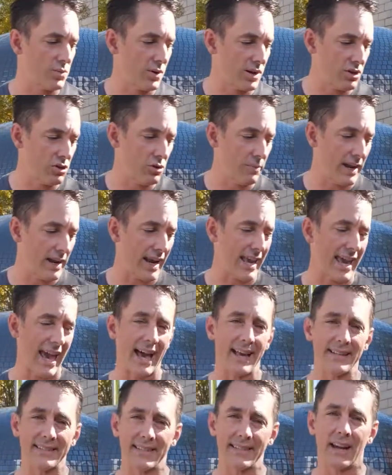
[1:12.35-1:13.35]
We're gonna do them in a
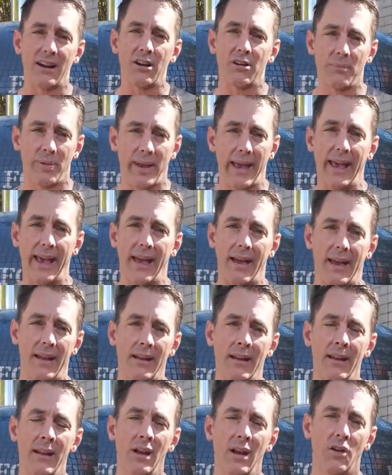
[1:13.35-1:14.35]
cast iron
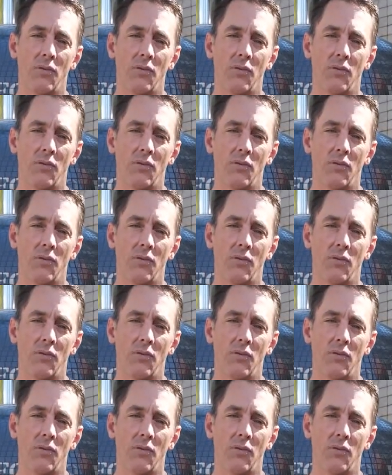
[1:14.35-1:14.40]
pan